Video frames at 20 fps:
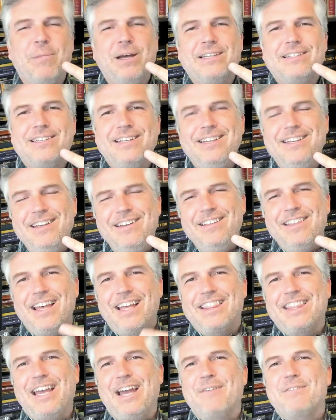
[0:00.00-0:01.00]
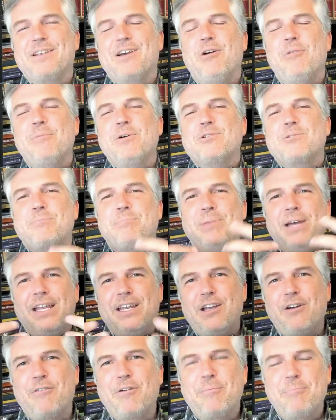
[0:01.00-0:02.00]
But to do that, they have to almost
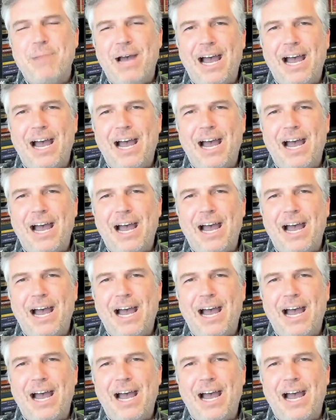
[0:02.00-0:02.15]
bend over